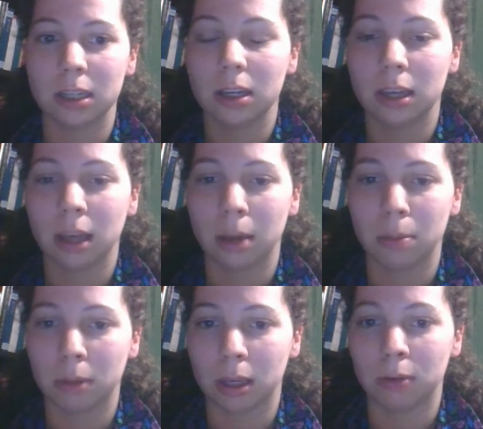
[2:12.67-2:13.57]
can
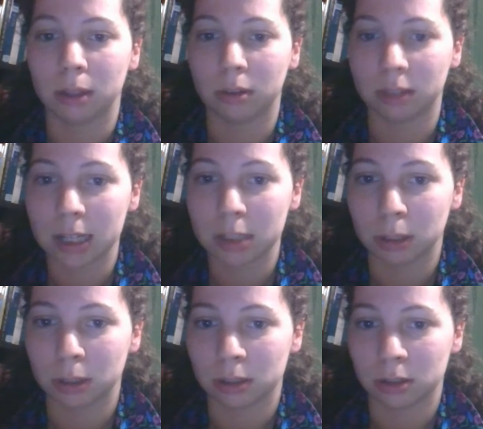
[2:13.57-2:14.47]
be with that
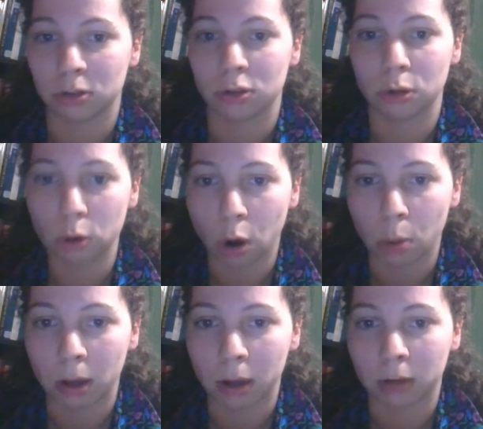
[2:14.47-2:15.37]
because there's no
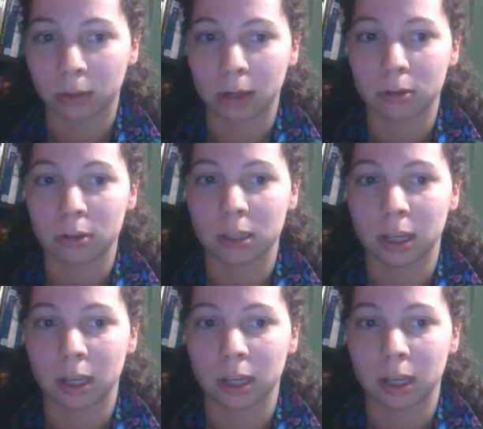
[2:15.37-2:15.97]
comma around